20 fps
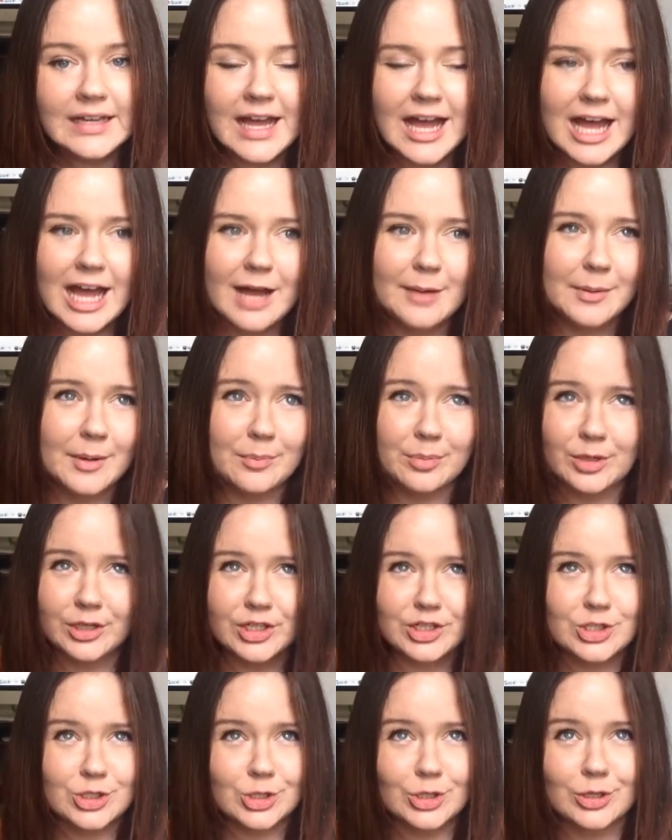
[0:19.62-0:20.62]
I'm
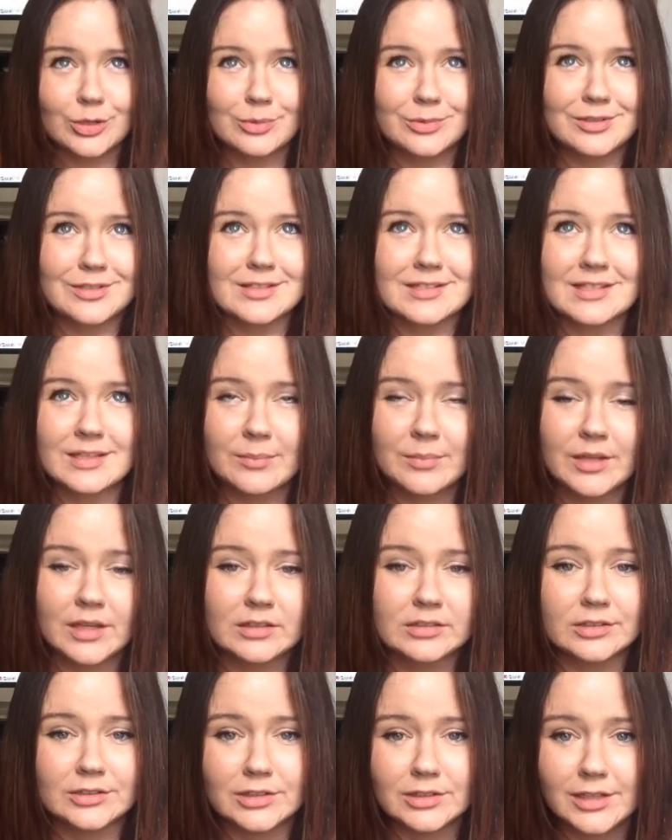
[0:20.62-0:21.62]
pretty sure it was something
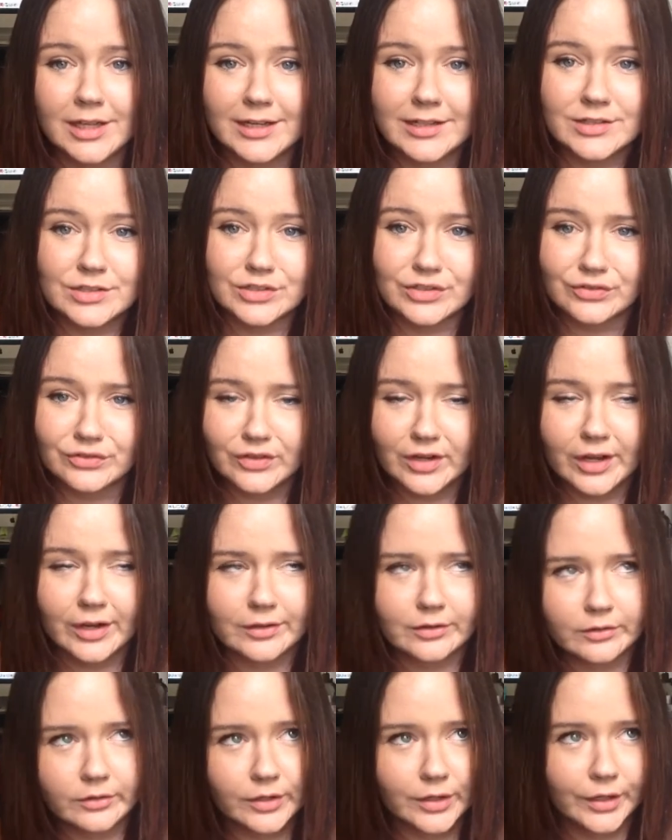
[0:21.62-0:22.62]
along the lines of, I
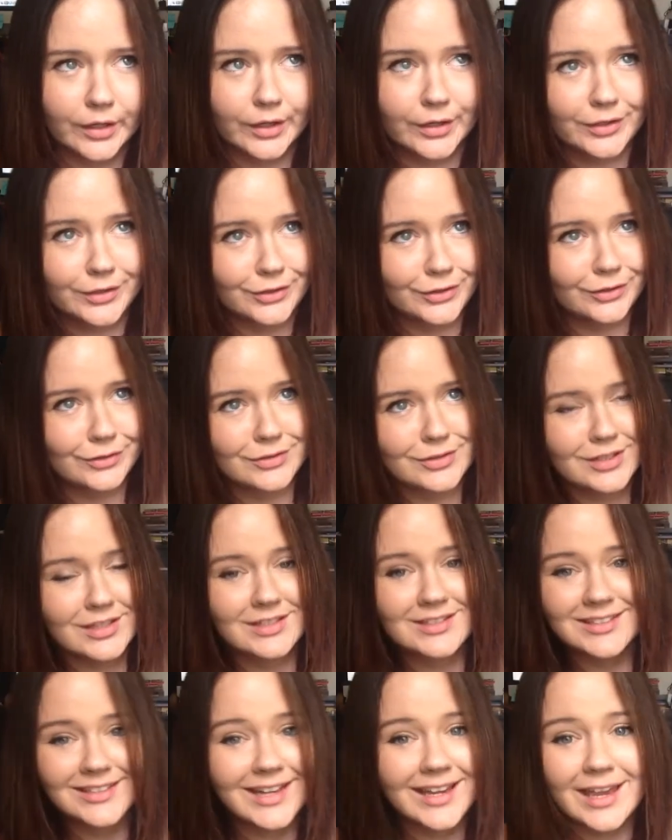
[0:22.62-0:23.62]
don't know how to use
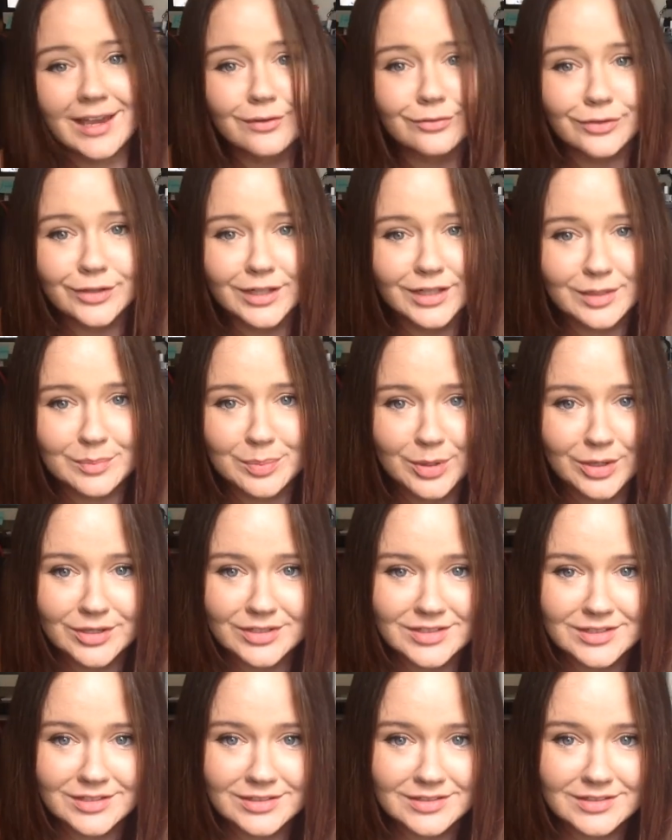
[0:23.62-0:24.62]
this, like every other
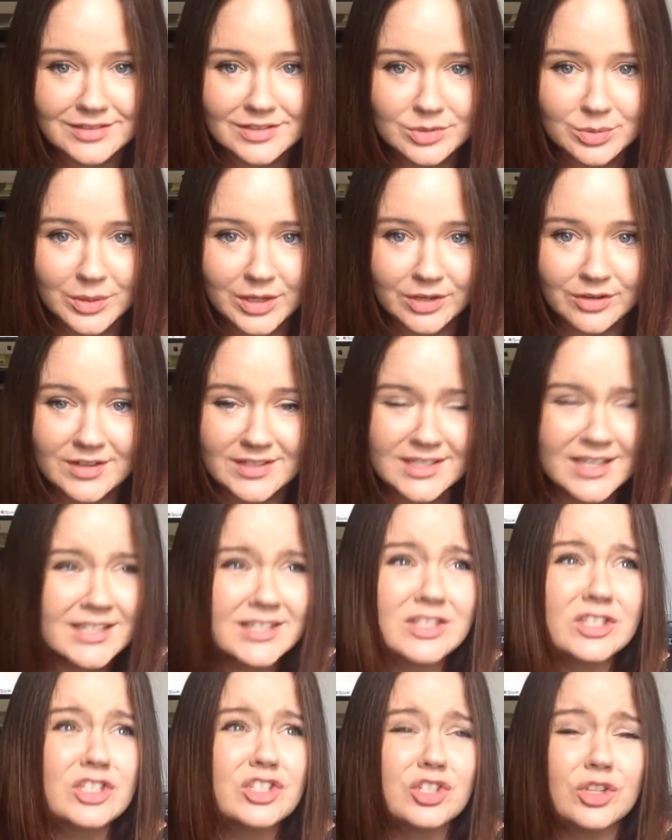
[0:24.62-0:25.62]
person's Twitter is. I
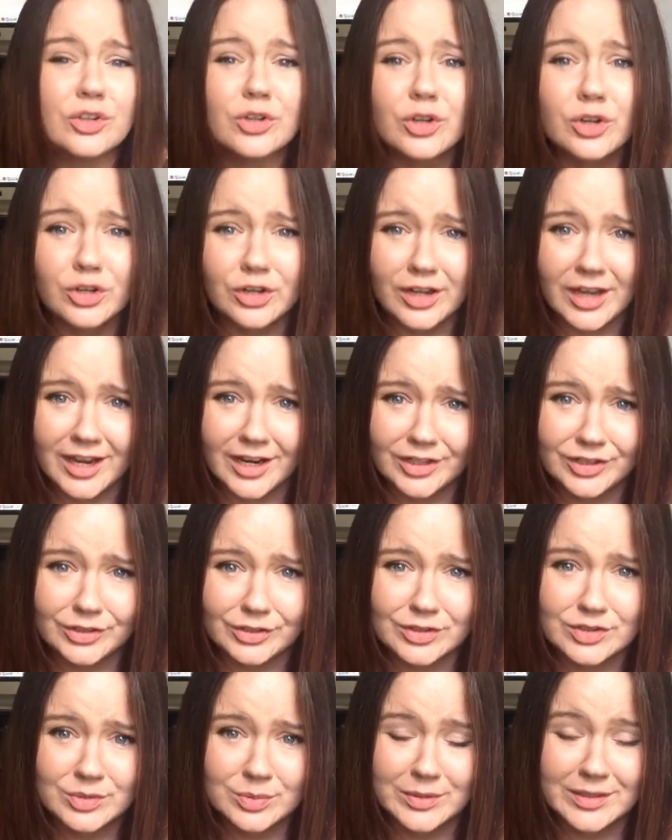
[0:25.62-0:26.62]
still don't know how to
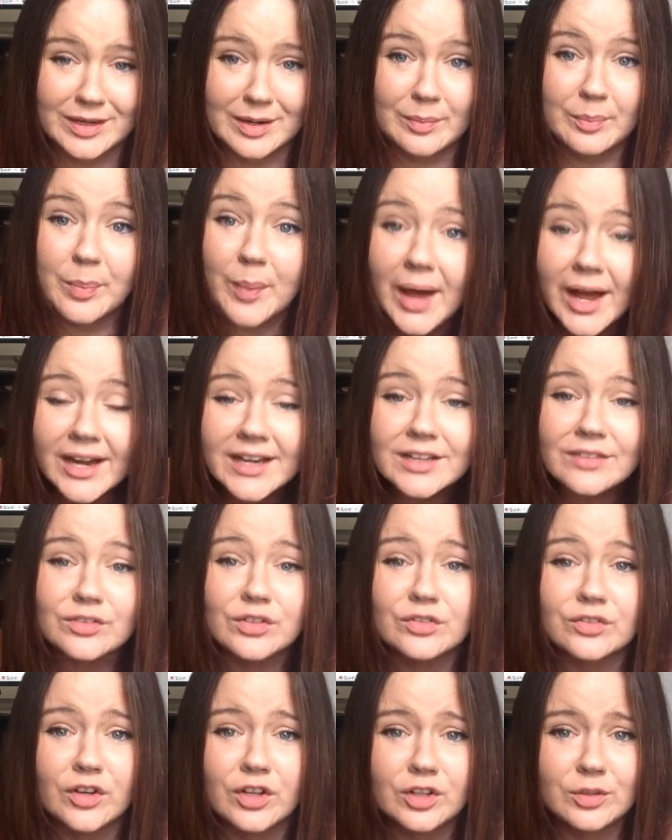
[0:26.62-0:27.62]
use Twitter, but if
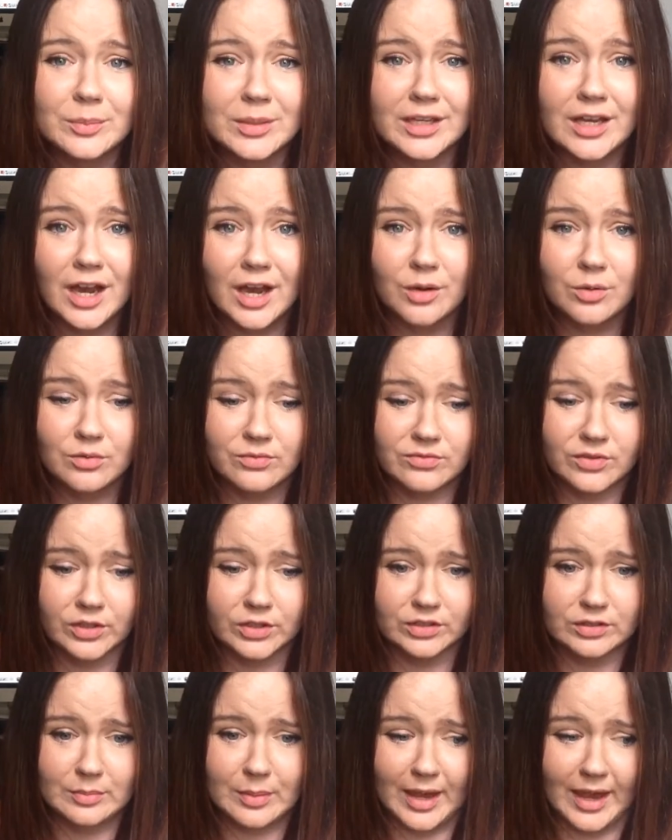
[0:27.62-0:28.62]
you follow me, I will follow
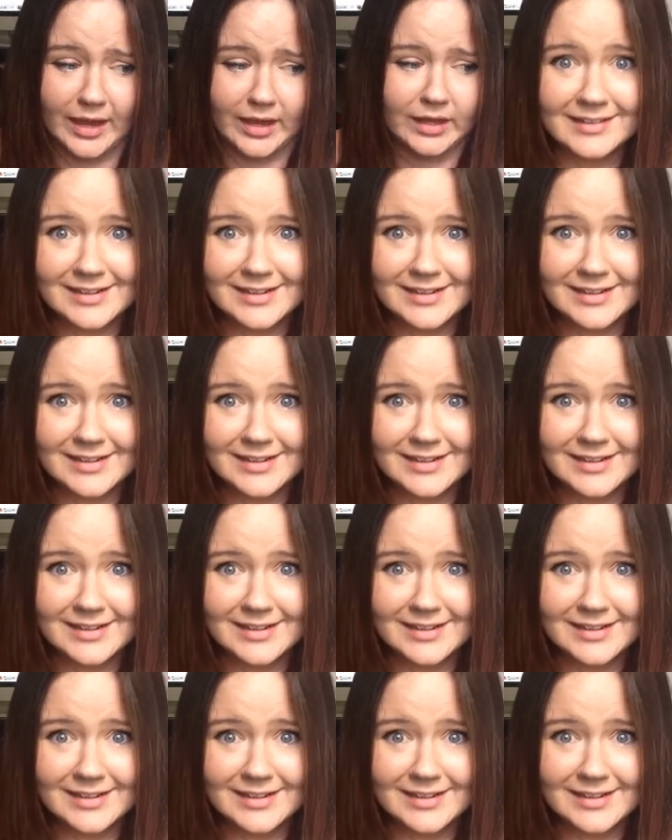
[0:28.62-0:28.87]
you back.